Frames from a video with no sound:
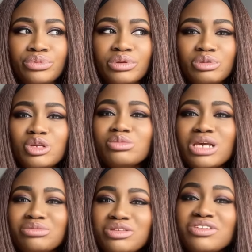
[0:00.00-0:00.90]
but
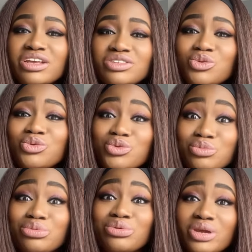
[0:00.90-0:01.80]
sometimes even as though you
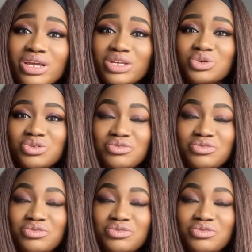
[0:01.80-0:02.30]
pray, it just